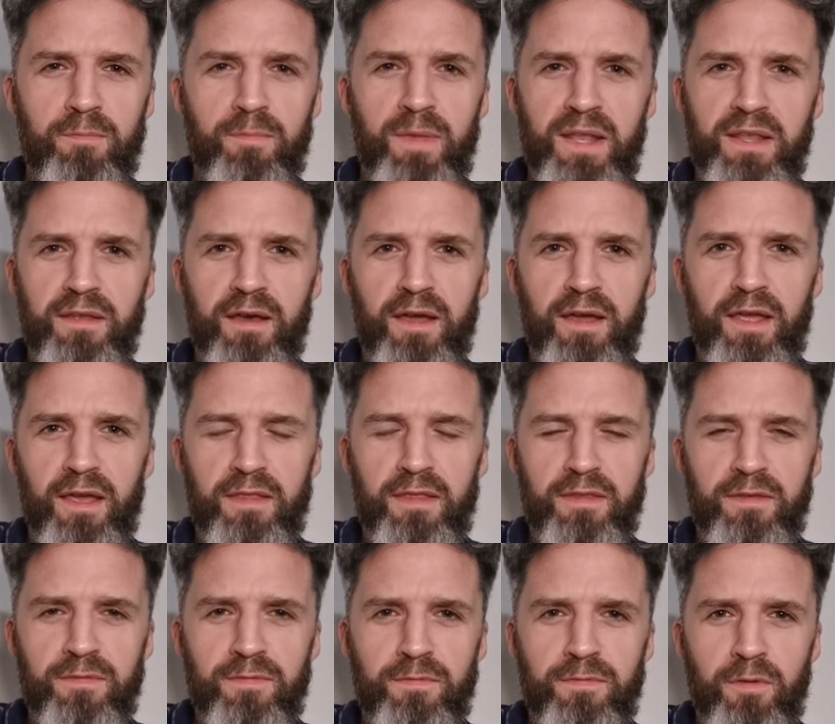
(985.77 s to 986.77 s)
midnight
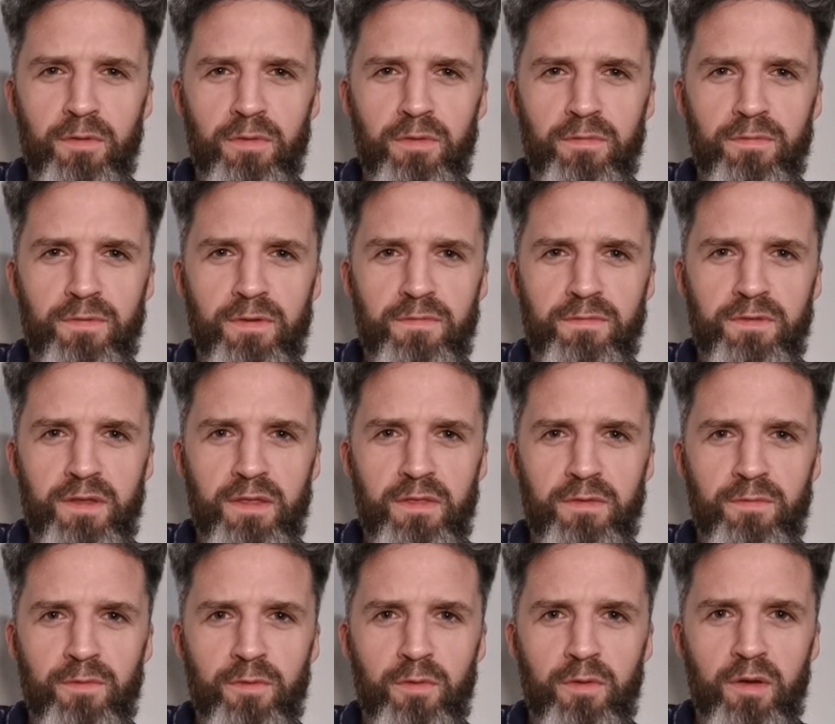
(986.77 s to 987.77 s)
on the
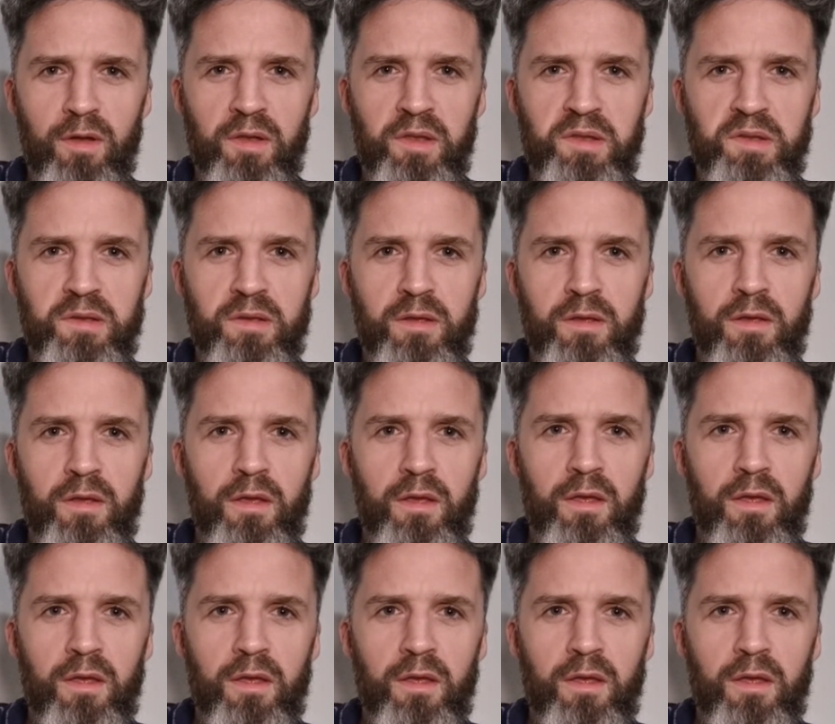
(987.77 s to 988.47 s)
15th of August.